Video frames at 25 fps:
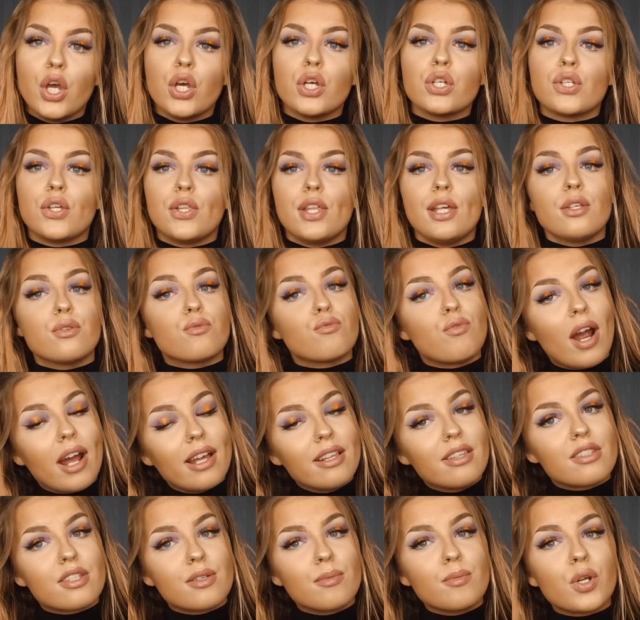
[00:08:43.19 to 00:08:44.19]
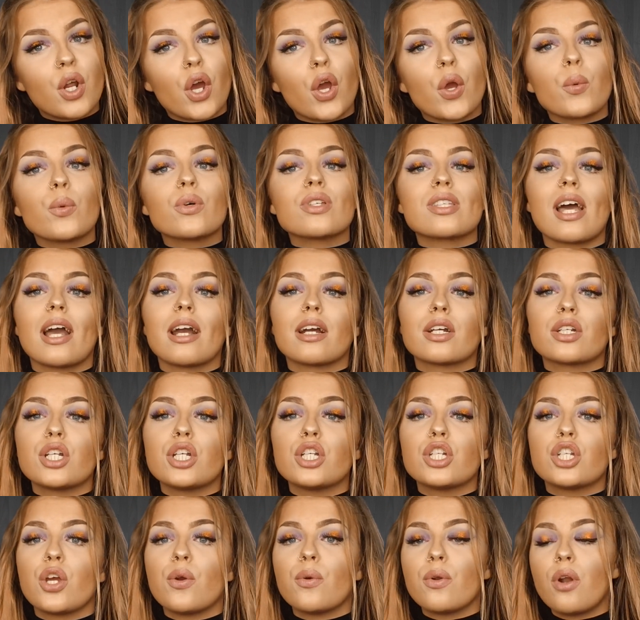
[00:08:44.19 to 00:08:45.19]
So this ransom note was
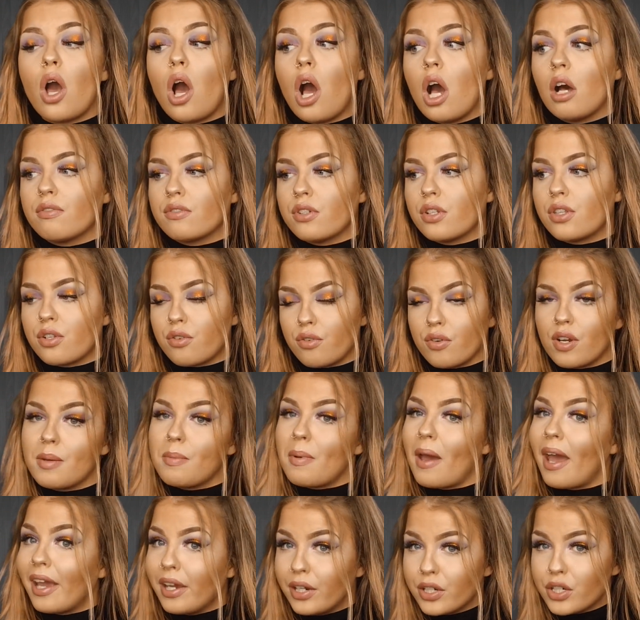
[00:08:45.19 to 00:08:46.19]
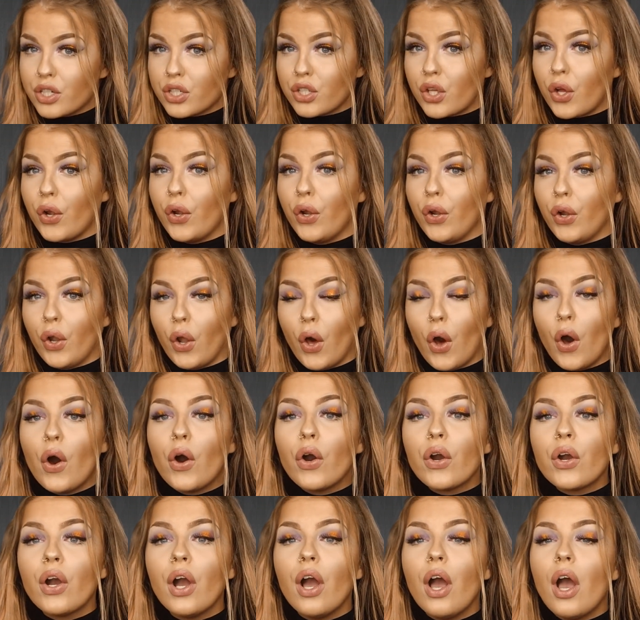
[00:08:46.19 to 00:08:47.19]
actually 2.5 to 3 pages
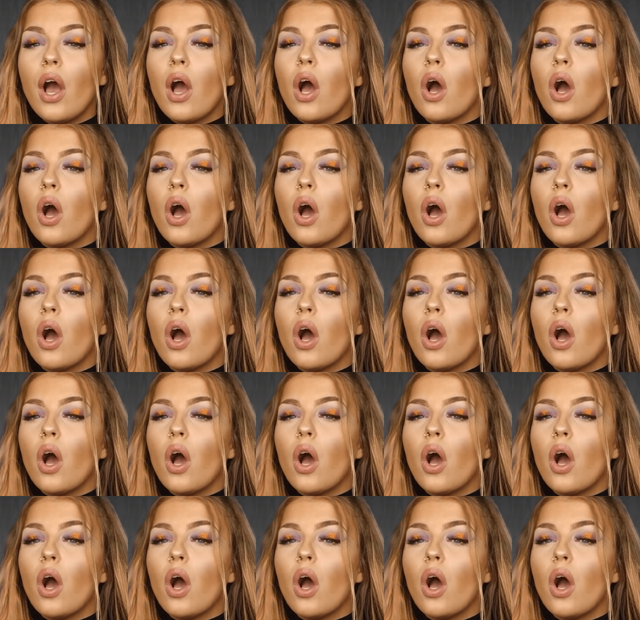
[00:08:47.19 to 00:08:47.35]
long,